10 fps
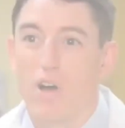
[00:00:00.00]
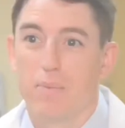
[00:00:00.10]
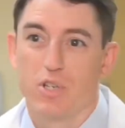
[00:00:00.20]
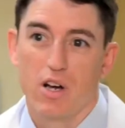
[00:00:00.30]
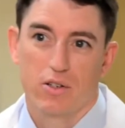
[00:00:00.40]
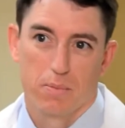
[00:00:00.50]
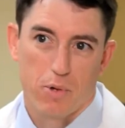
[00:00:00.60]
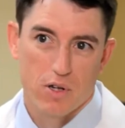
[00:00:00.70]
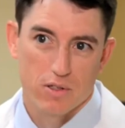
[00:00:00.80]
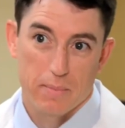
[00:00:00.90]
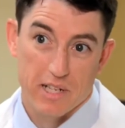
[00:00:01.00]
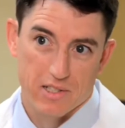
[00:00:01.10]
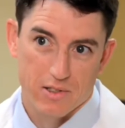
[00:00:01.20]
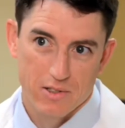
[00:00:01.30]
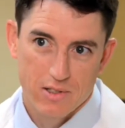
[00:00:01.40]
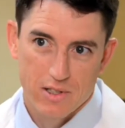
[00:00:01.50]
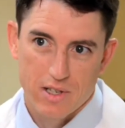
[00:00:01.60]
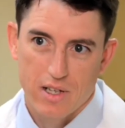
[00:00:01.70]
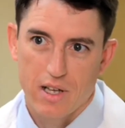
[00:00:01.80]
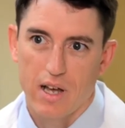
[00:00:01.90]
I'm Dr. Paul Nemeskal.
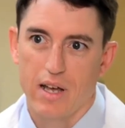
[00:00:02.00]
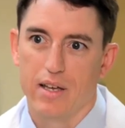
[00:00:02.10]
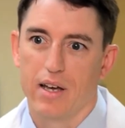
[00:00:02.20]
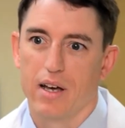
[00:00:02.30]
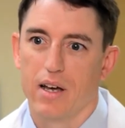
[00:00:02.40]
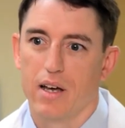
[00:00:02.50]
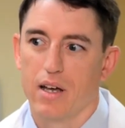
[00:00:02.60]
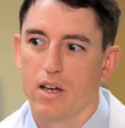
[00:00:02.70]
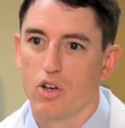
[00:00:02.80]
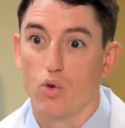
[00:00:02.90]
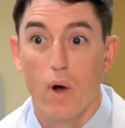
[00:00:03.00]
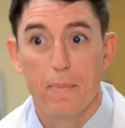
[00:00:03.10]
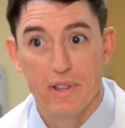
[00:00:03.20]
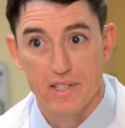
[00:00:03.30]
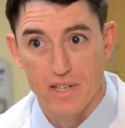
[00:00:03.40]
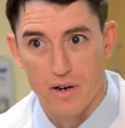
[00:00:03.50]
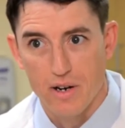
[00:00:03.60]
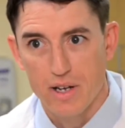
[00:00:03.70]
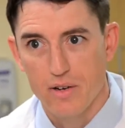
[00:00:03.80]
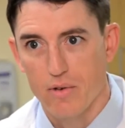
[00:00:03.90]
I uh, grew up in this
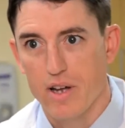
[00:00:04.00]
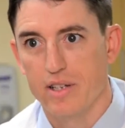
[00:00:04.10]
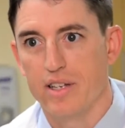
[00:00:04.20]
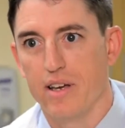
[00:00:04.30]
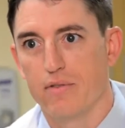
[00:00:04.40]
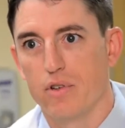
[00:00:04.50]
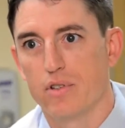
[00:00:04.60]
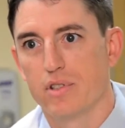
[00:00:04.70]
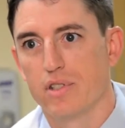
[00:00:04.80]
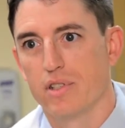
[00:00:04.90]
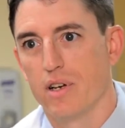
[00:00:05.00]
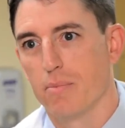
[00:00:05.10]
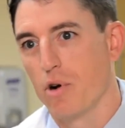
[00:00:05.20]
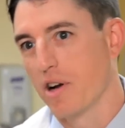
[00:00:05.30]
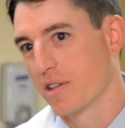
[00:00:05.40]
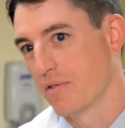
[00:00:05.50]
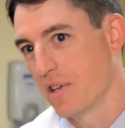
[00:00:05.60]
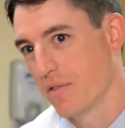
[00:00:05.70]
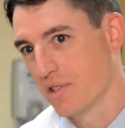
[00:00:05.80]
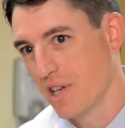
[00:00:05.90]
area, right in Danvers, uh, product of
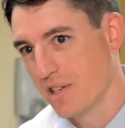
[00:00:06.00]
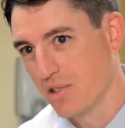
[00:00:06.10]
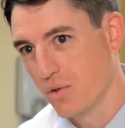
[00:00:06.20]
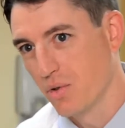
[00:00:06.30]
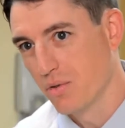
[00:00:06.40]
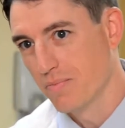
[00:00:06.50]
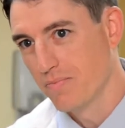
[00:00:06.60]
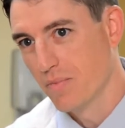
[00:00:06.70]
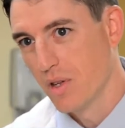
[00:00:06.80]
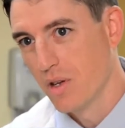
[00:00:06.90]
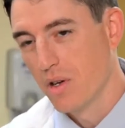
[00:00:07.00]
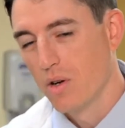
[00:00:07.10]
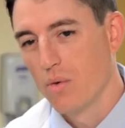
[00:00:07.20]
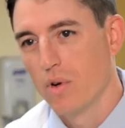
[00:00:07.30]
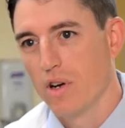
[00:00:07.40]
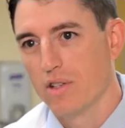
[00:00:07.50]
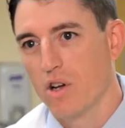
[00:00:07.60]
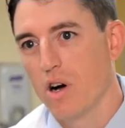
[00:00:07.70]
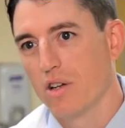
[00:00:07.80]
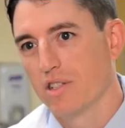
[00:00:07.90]
Danvers High School. Went on to
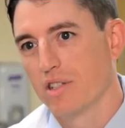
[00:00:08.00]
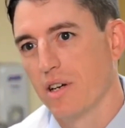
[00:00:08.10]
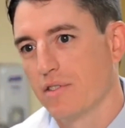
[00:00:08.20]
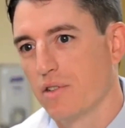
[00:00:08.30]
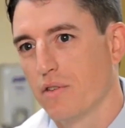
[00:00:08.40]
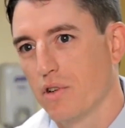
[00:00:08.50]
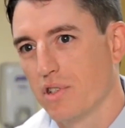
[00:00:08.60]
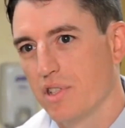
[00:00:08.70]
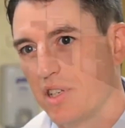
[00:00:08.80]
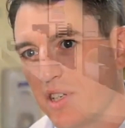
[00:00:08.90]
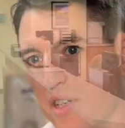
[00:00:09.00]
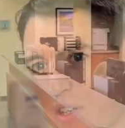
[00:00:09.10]
college at Tufts University